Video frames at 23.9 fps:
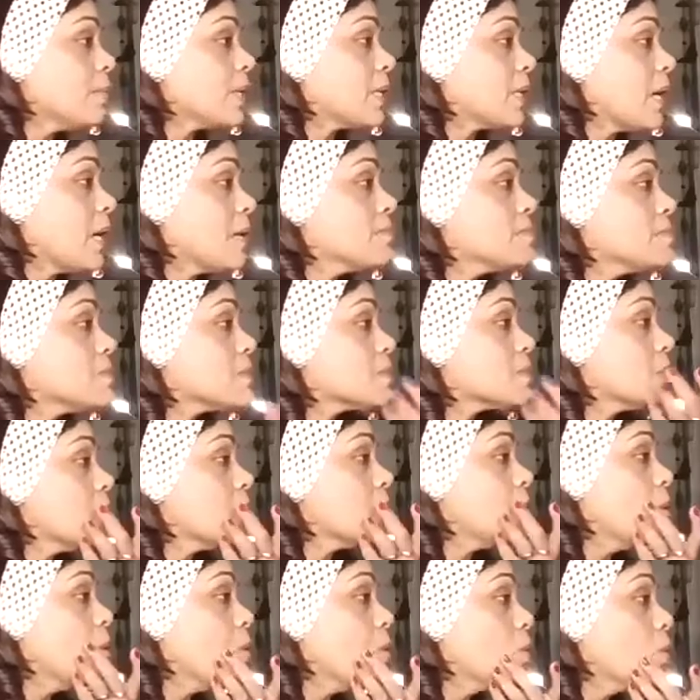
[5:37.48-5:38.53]
becomes
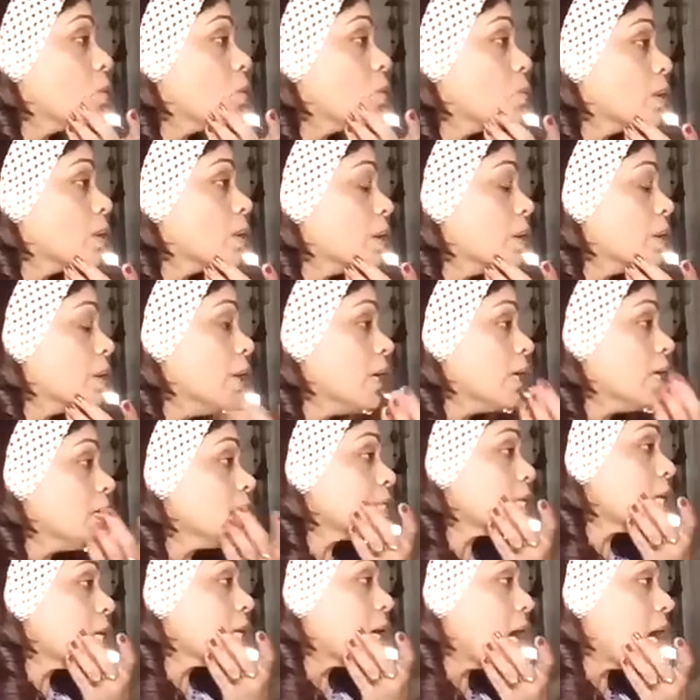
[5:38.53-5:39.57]
lower.
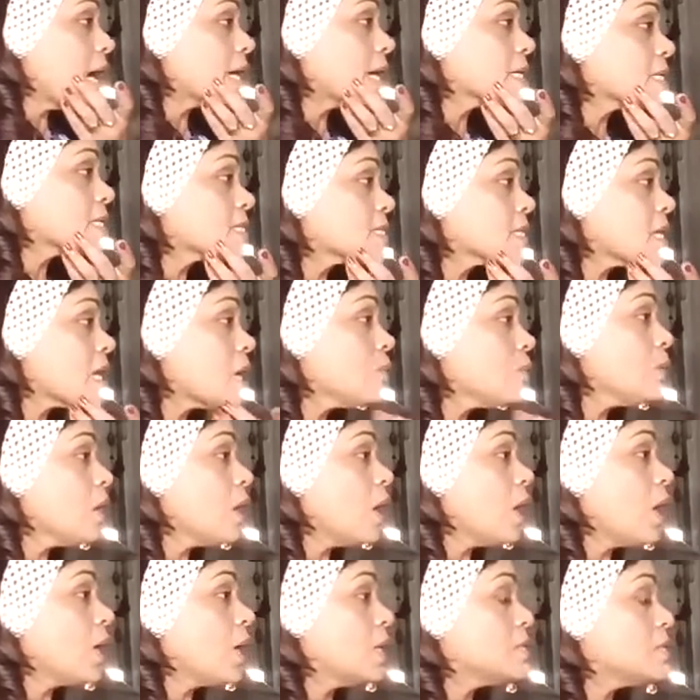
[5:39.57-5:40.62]
It hangs down
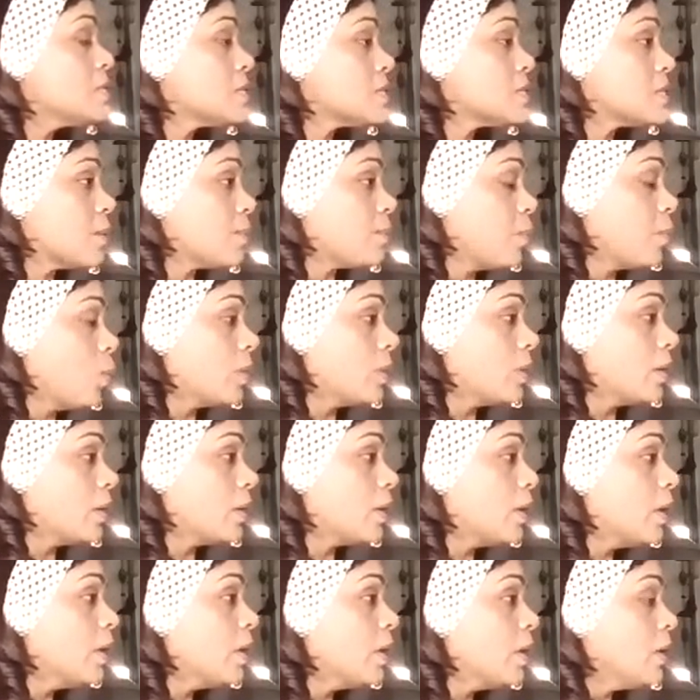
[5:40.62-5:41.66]
unsupported.
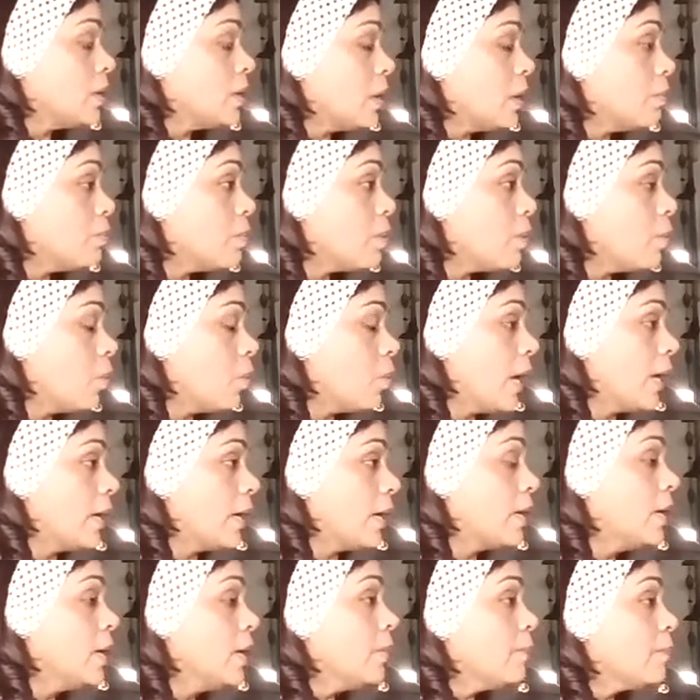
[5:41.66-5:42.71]
Number one.
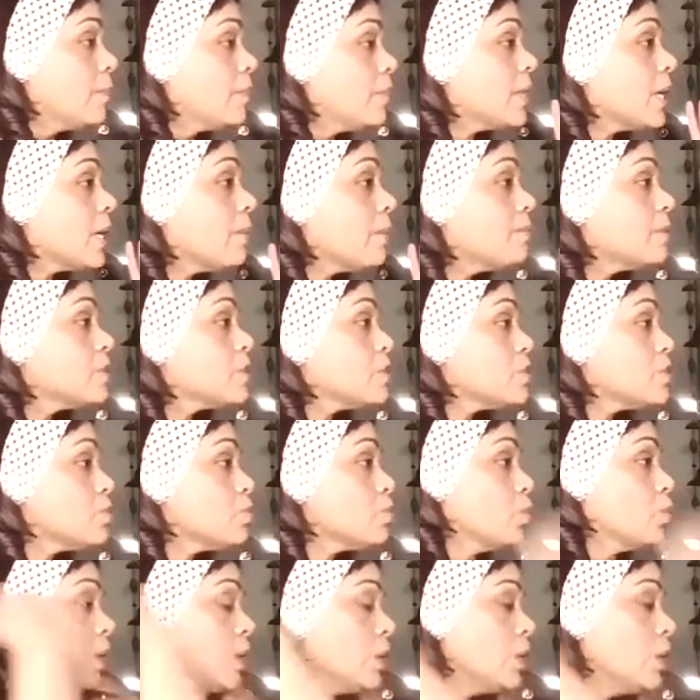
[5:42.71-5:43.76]
Number
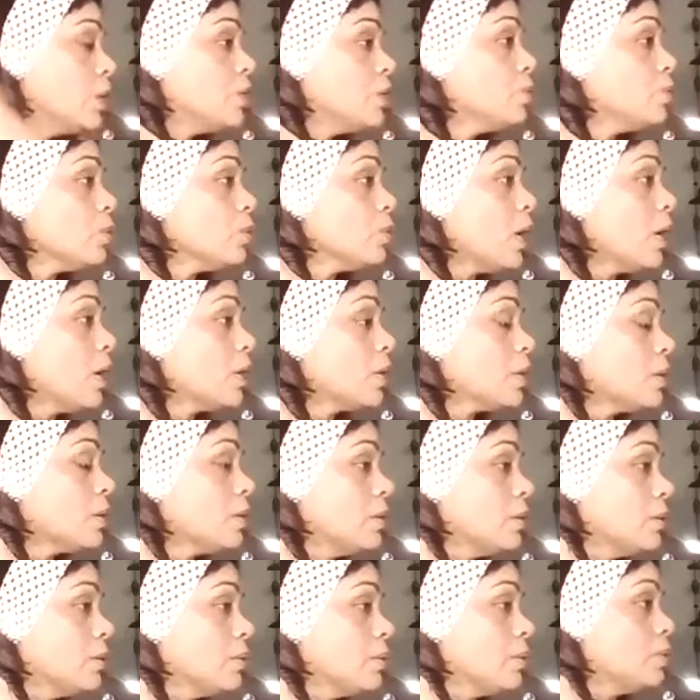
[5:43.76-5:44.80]
two, you
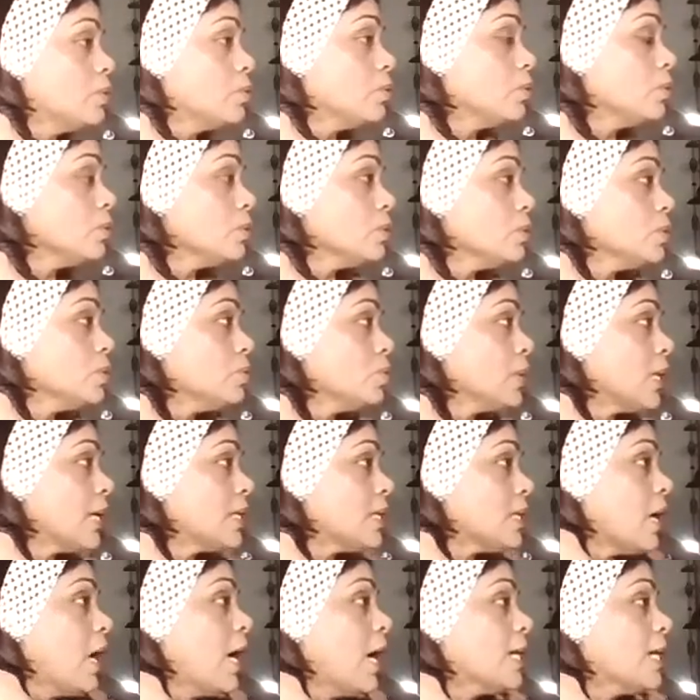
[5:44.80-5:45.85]

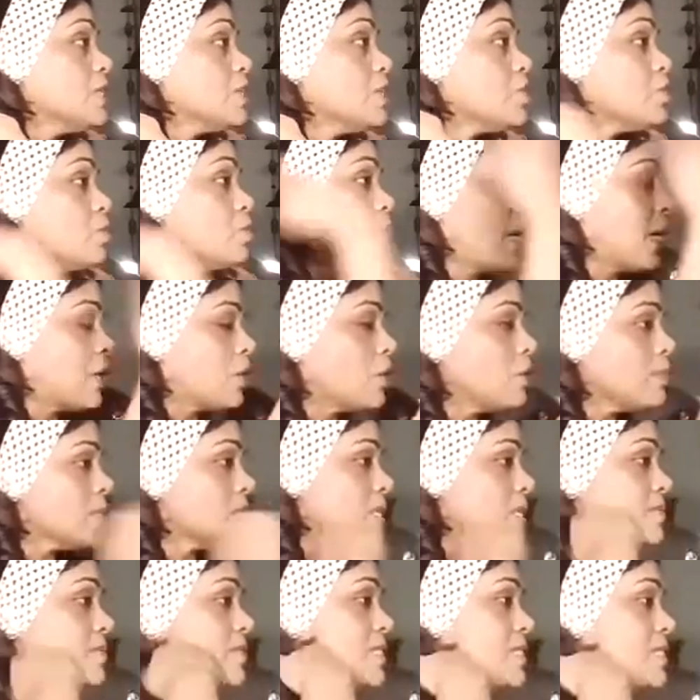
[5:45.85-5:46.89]
get hunchback. You
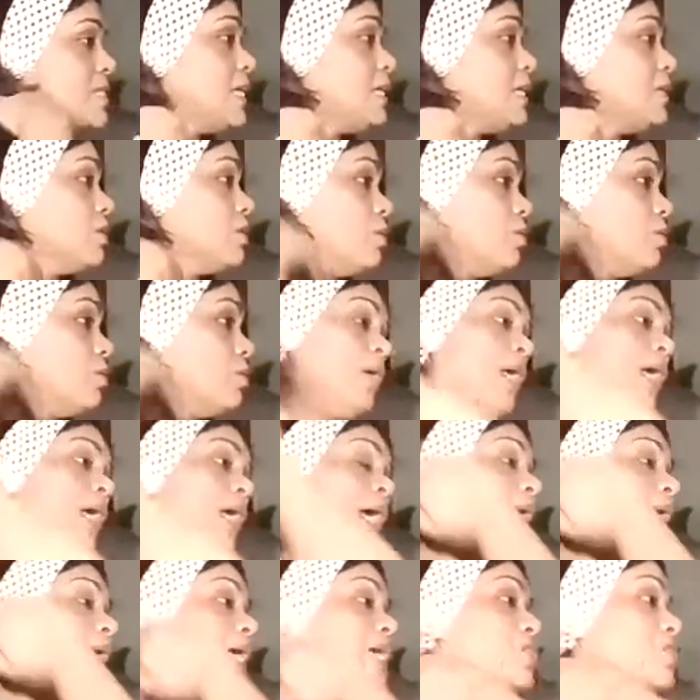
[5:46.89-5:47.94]
must have seen,
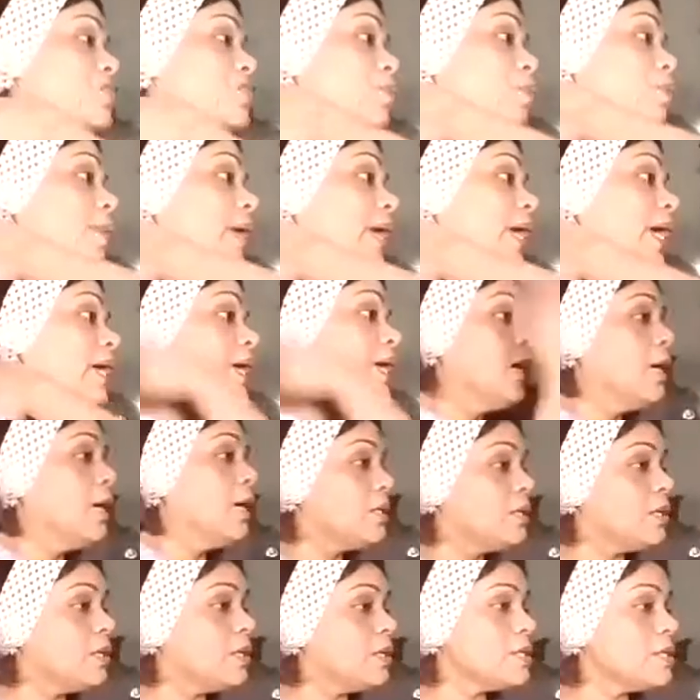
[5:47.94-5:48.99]
at your back,
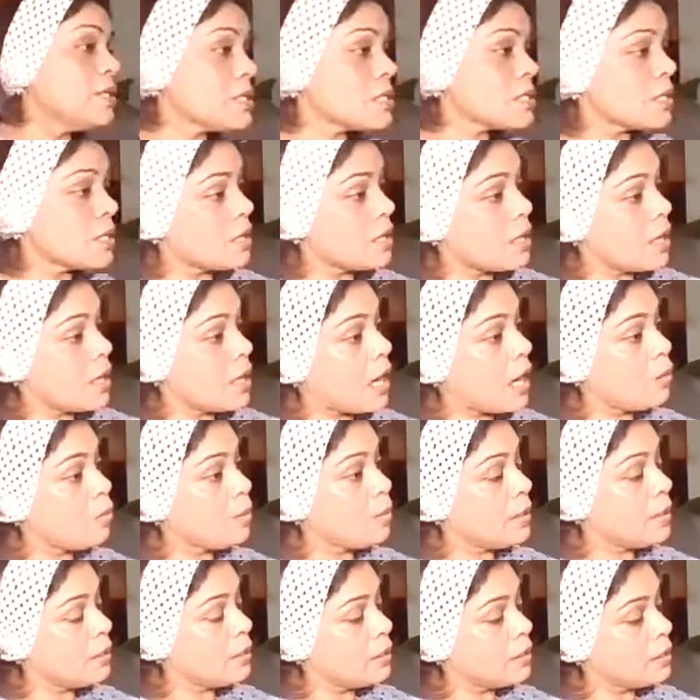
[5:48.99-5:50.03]
there is this round,